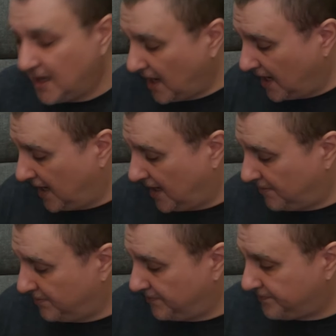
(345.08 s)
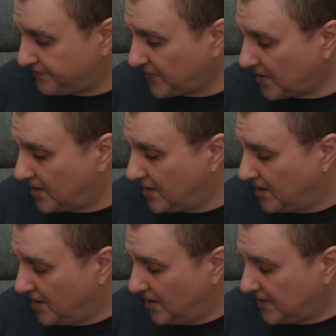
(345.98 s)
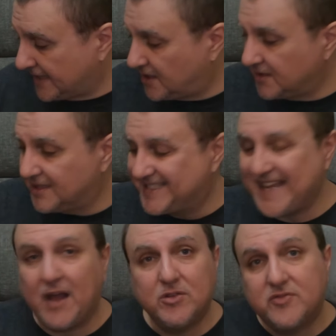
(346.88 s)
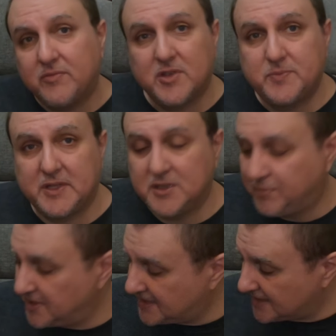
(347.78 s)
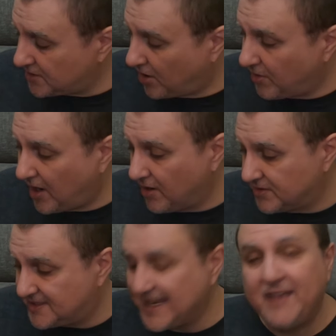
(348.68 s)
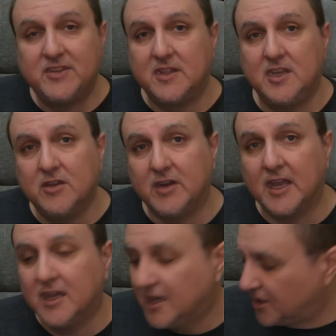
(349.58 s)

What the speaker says: Like the sounds from those built-in presets are saved in the unit.